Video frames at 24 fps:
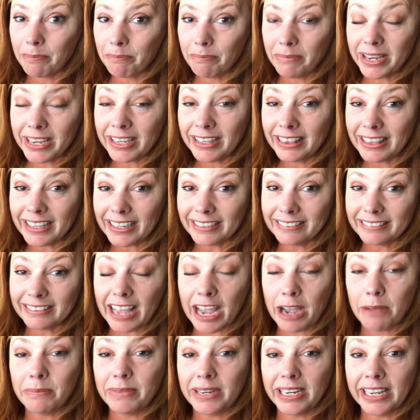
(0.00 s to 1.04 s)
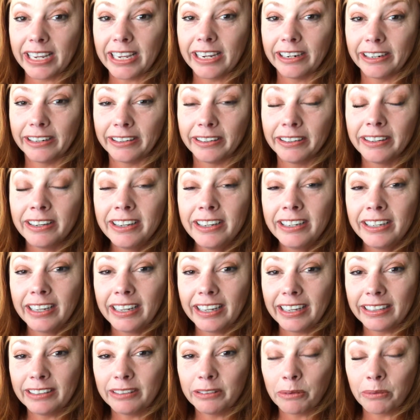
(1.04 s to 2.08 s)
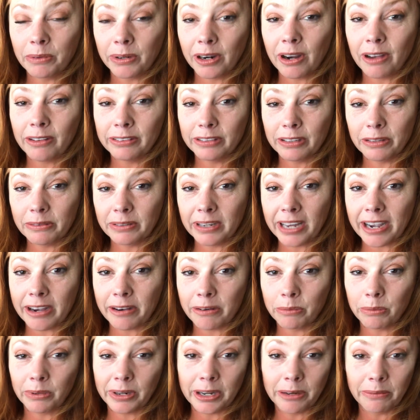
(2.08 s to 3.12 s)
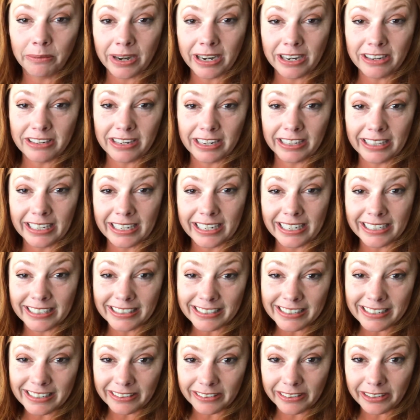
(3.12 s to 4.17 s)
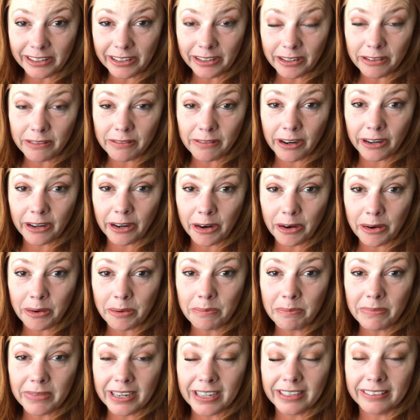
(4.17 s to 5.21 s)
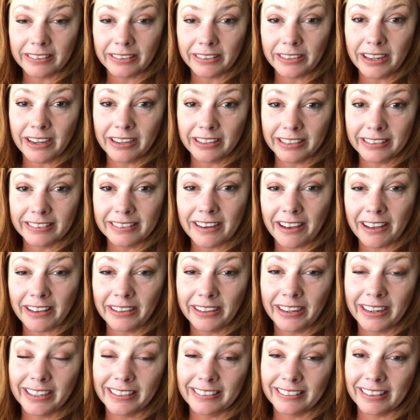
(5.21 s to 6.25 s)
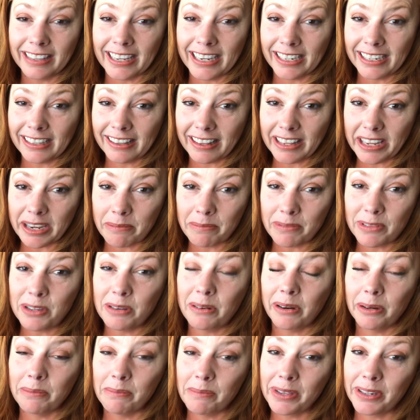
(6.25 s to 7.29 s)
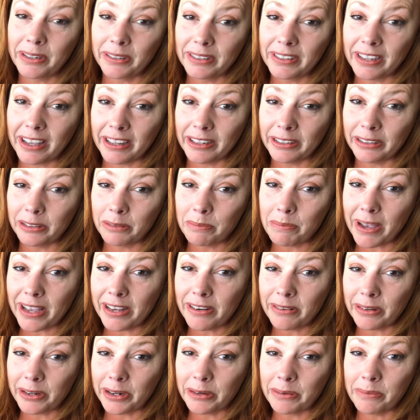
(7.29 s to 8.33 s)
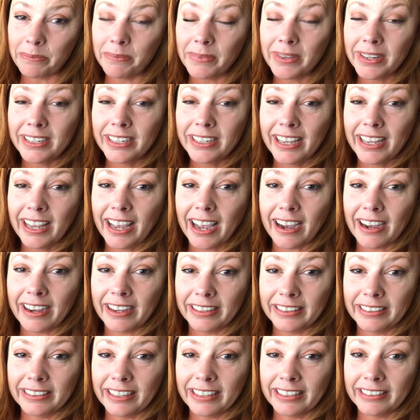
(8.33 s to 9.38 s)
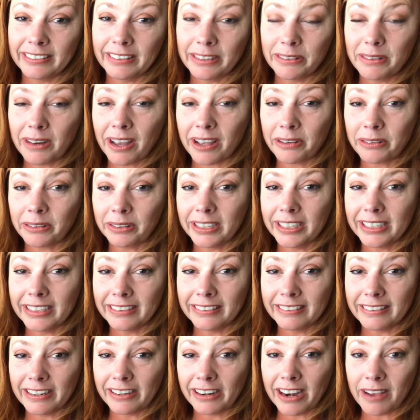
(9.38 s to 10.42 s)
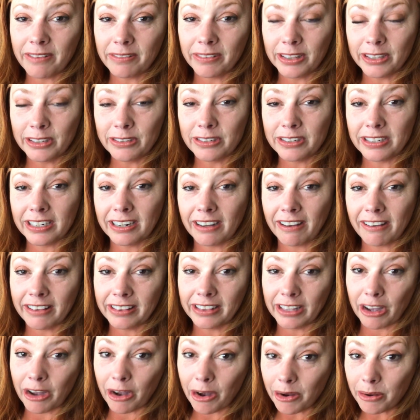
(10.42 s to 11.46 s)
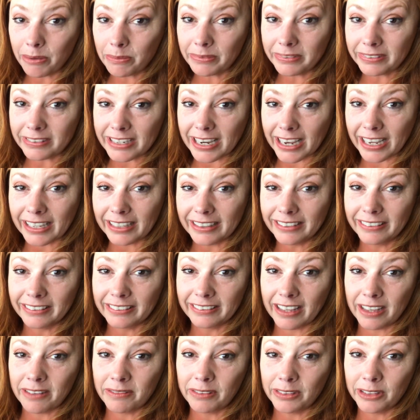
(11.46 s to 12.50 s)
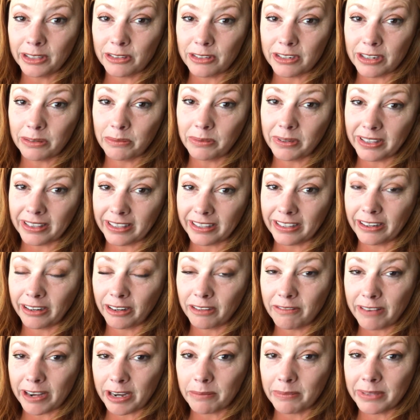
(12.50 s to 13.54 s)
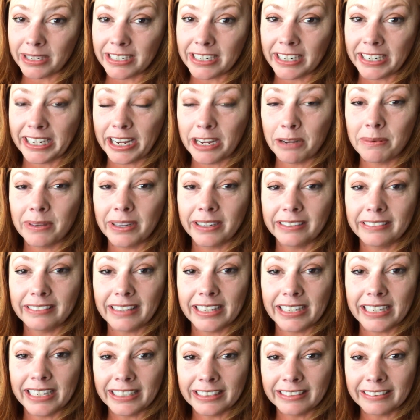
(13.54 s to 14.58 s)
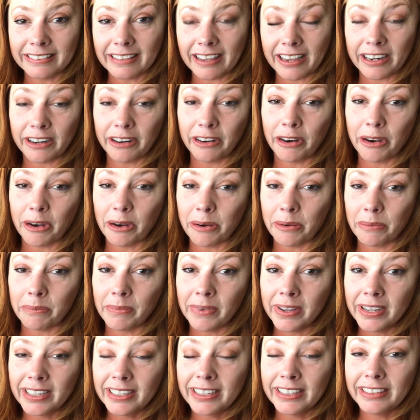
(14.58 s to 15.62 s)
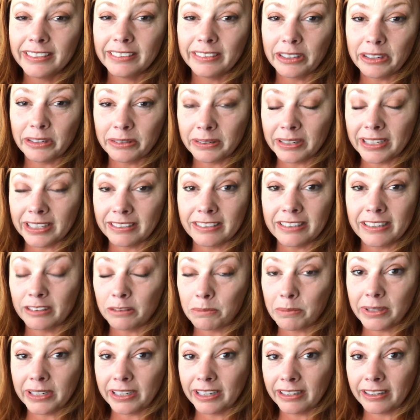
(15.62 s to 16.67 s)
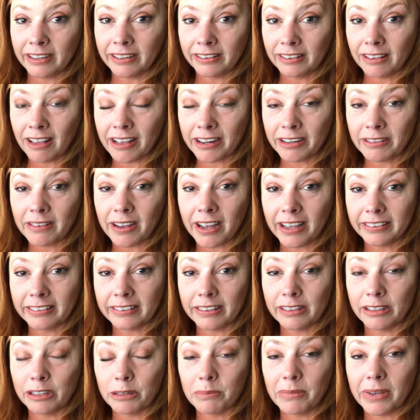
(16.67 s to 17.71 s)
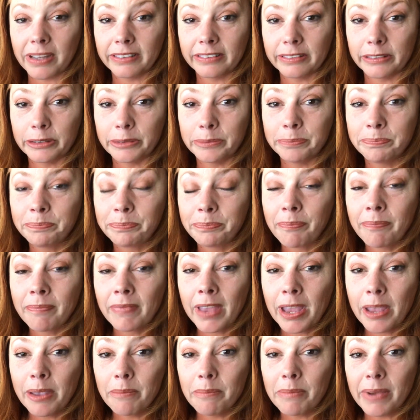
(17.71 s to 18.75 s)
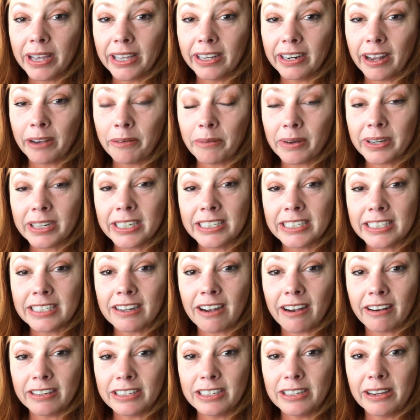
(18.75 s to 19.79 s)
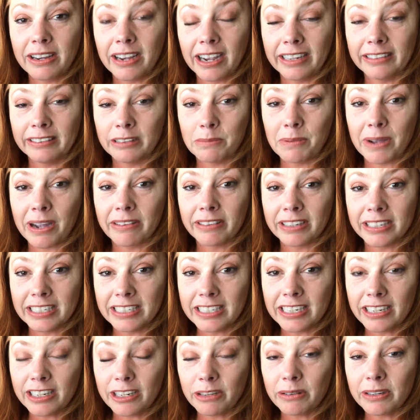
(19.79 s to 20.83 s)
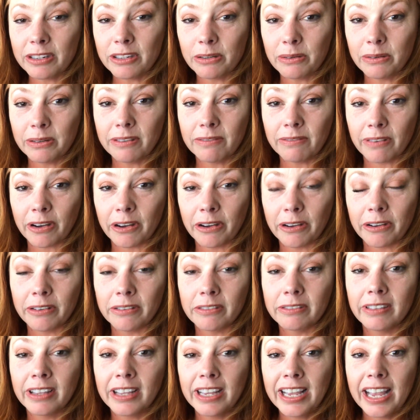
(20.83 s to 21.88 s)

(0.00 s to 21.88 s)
big things happening here. And so we're also now rearranging the interior of our home because our youngest daughter has laid claim to our middle daughter's bedroom. And so not only is there evolution on the homestead, there's evolution within our family dynamics and inside our home. So it's just been a lot of hustle and bustle. But I wanted to talk to you guys about continuing to evolve